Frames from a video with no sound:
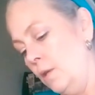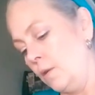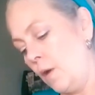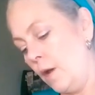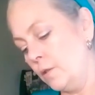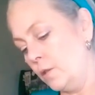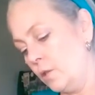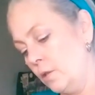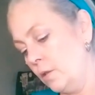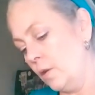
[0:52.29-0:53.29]
ground
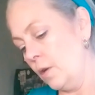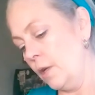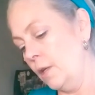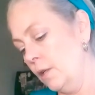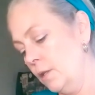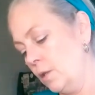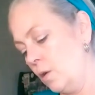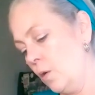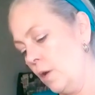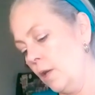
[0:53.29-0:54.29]
sirloin is
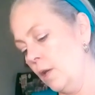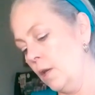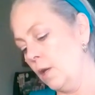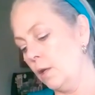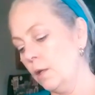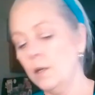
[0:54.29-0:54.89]
going in.